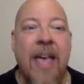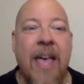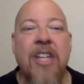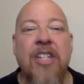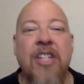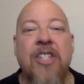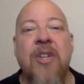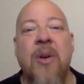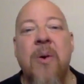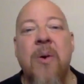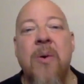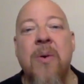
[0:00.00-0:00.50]

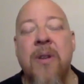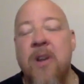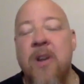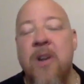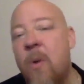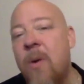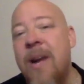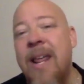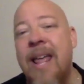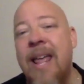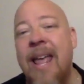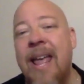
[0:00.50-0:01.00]
So
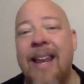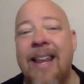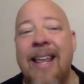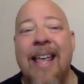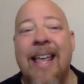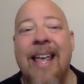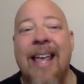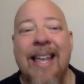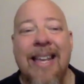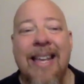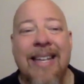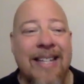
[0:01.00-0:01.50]
going ahead,
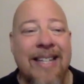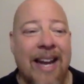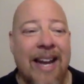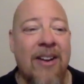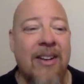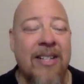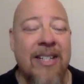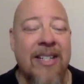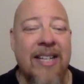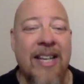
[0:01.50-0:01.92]
Carol,